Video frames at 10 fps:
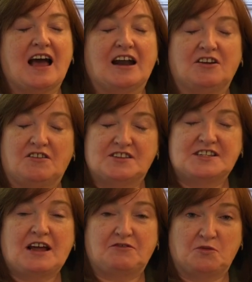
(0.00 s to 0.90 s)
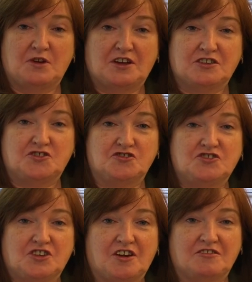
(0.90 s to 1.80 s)
and a lot of the staff that work at the
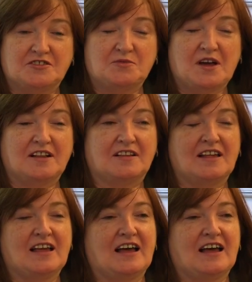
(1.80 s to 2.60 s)
Trust are as well,